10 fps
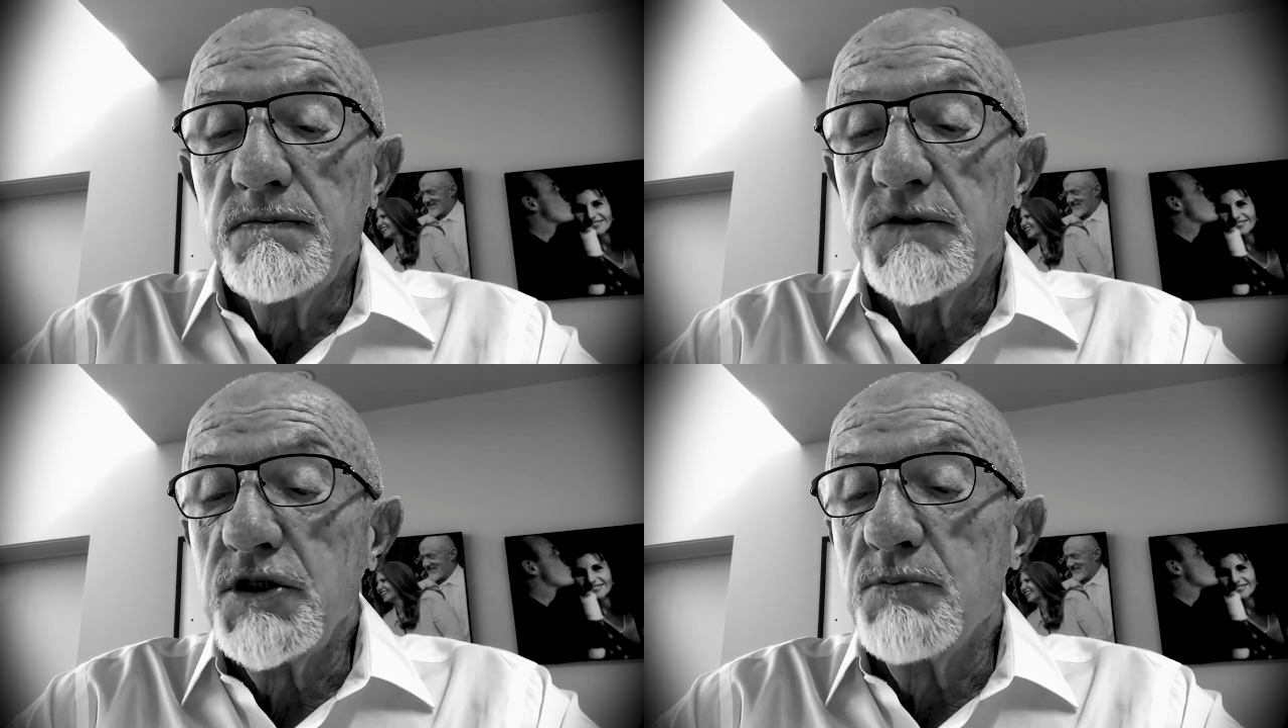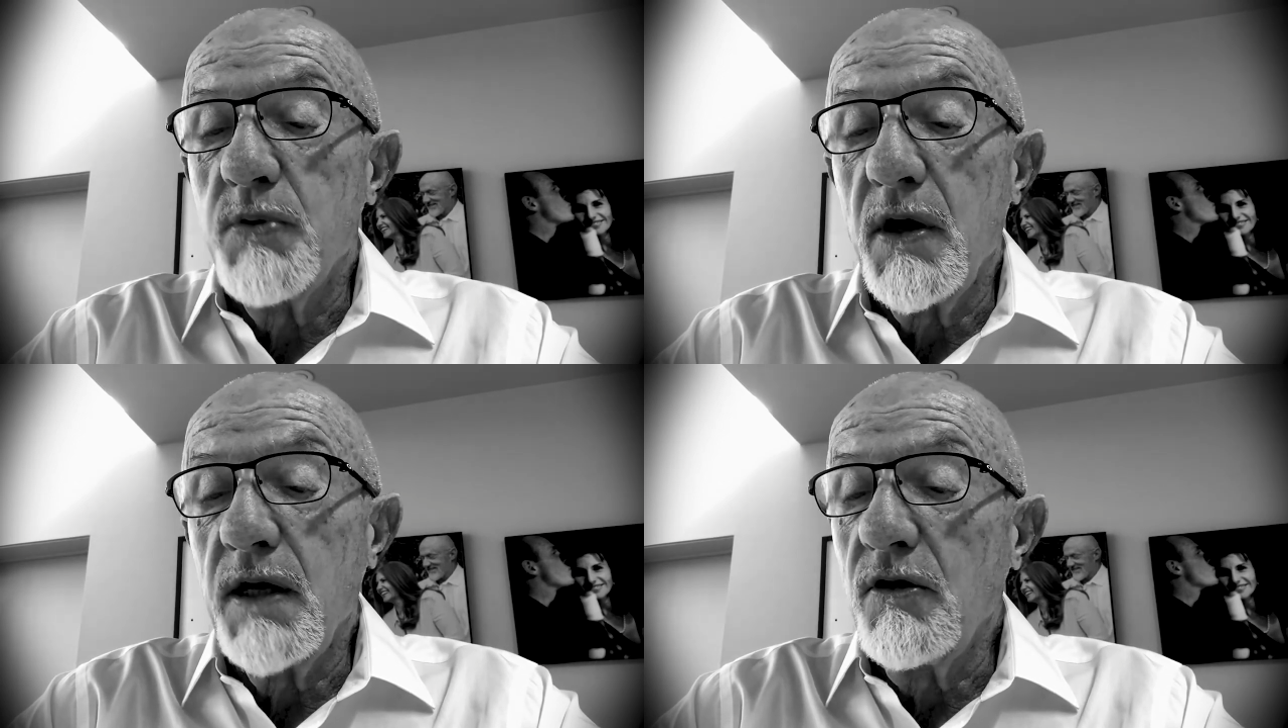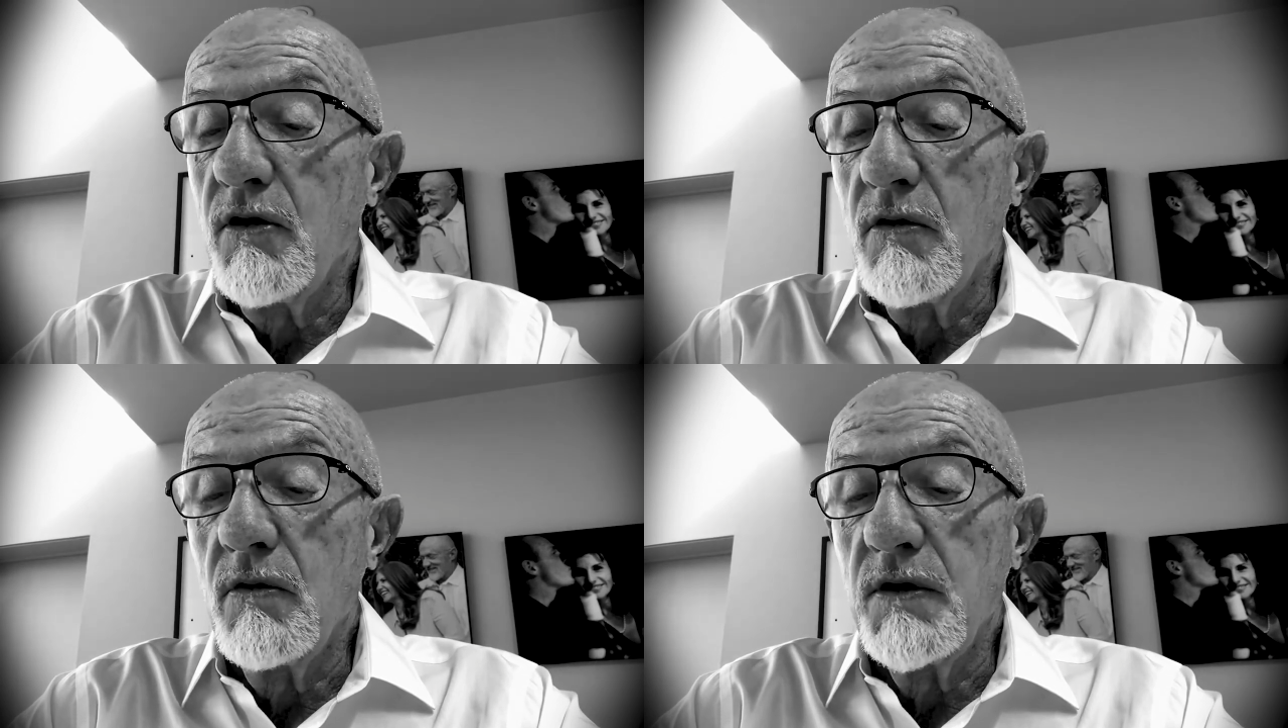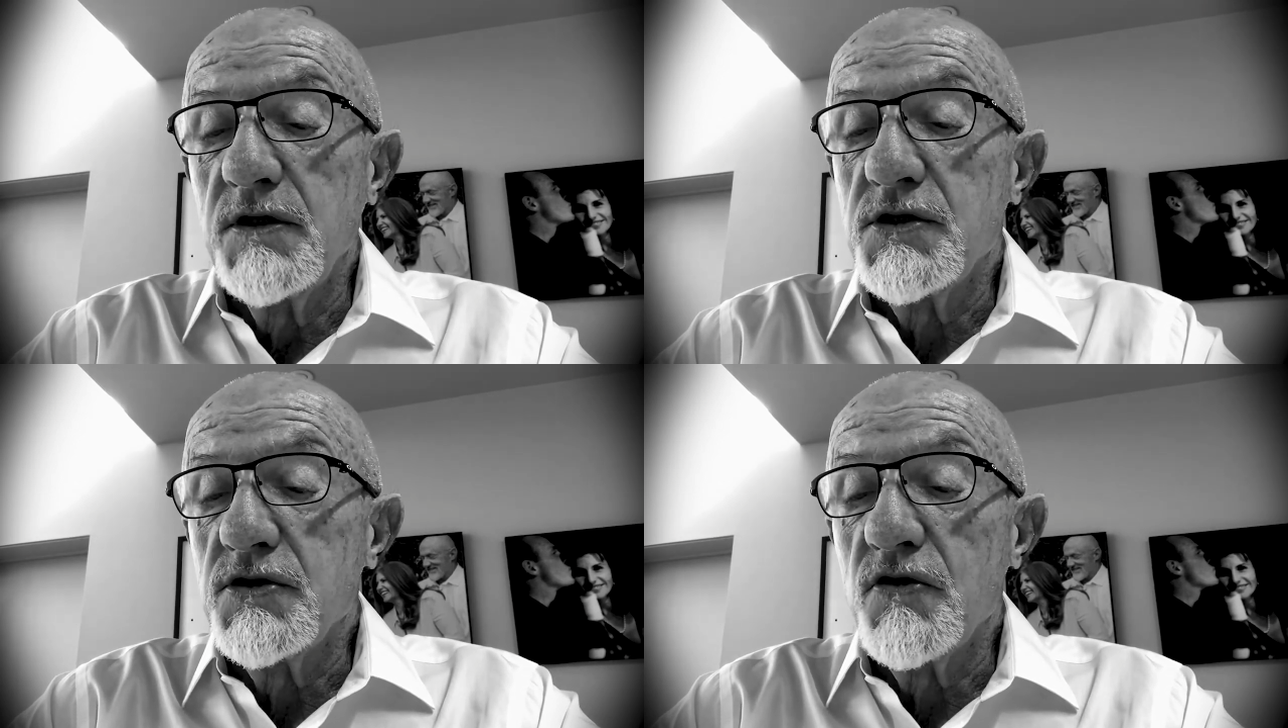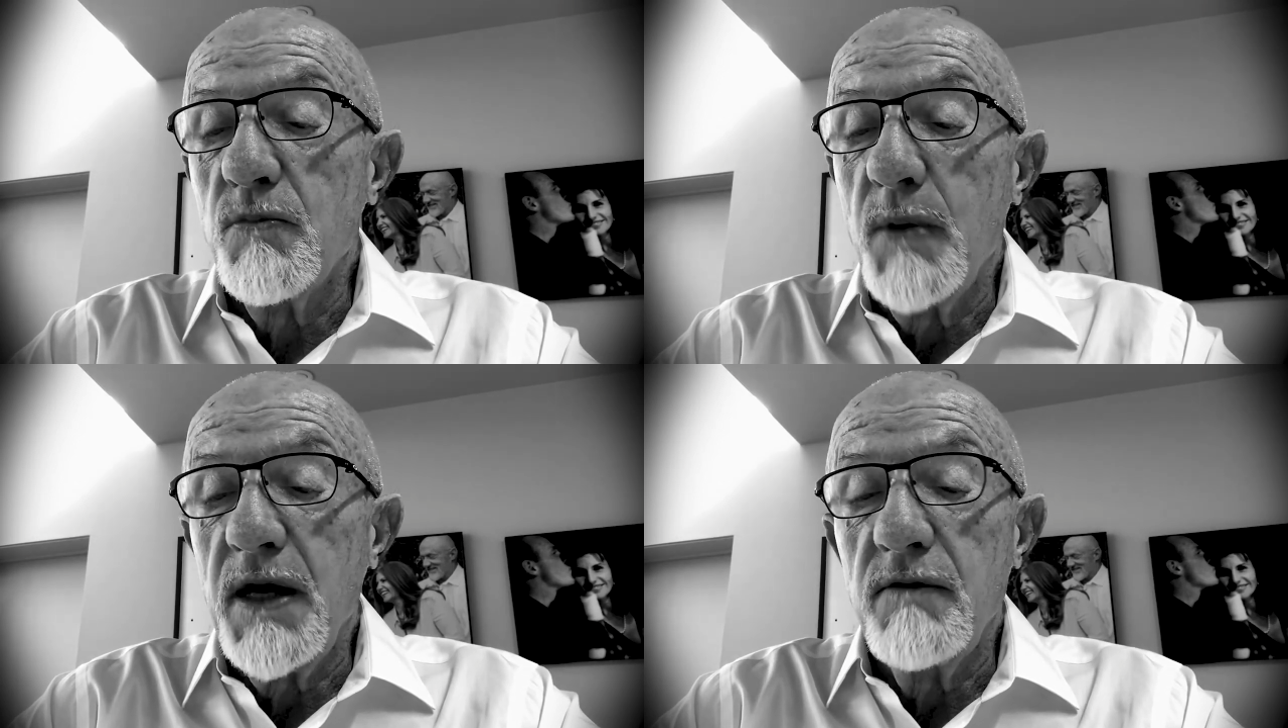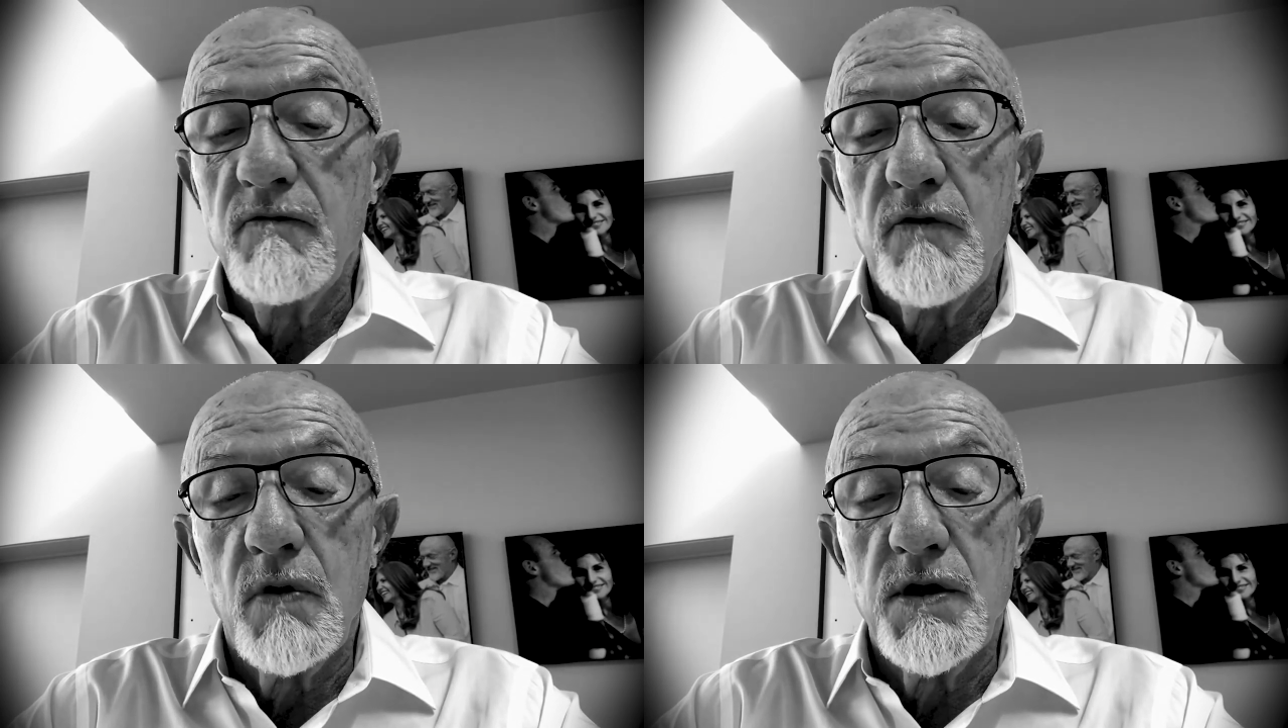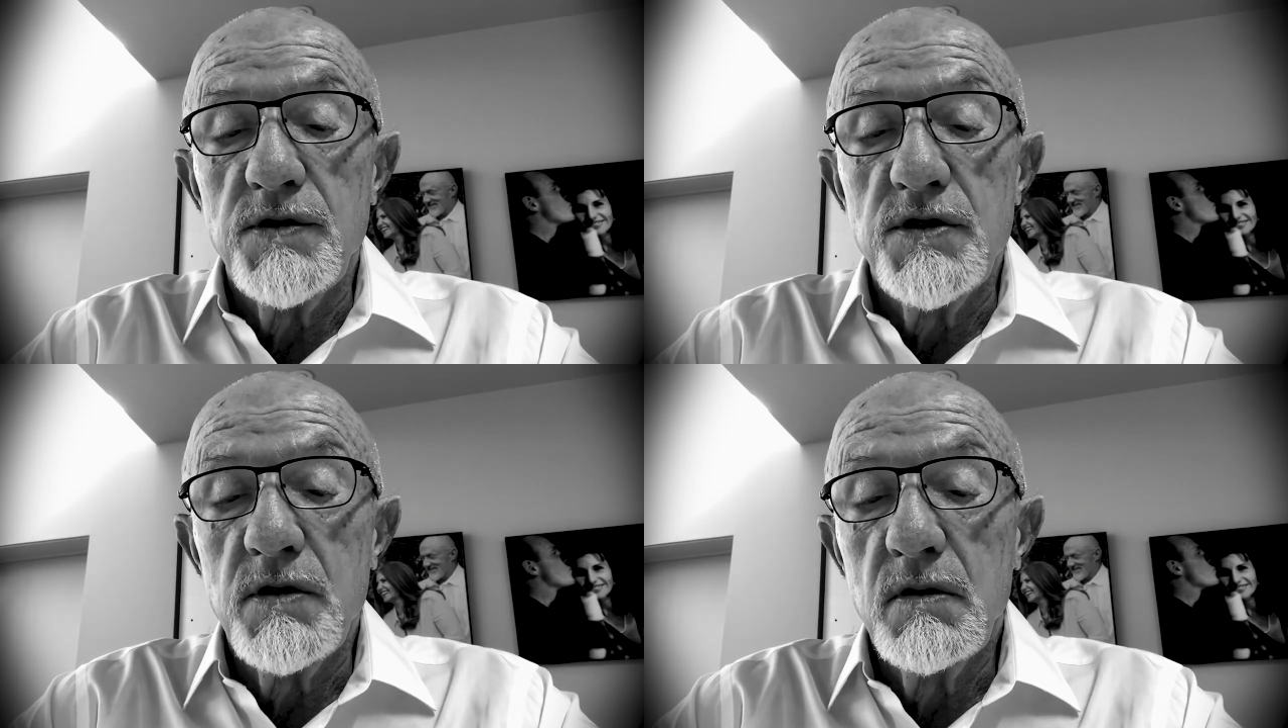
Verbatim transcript: She's brand new, and this is her maiden voyage.